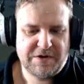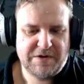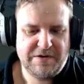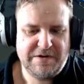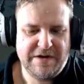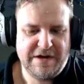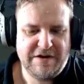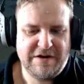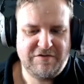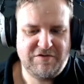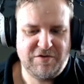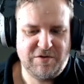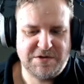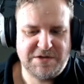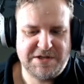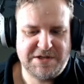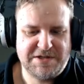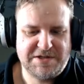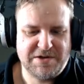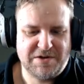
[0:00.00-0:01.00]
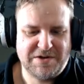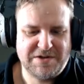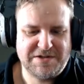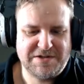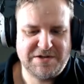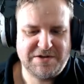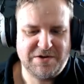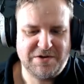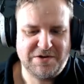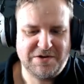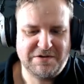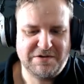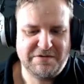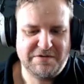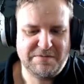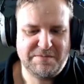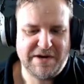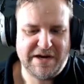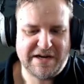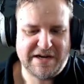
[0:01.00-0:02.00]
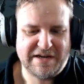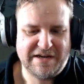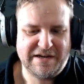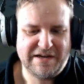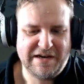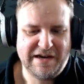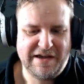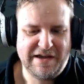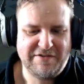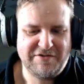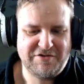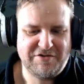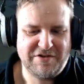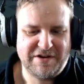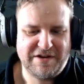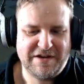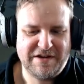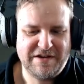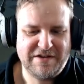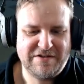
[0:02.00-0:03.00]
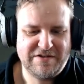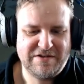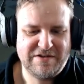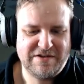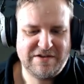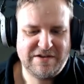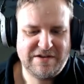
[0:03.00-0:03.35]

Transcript: $9.40 socketed Hunger of the Pack and Glaive trinkets.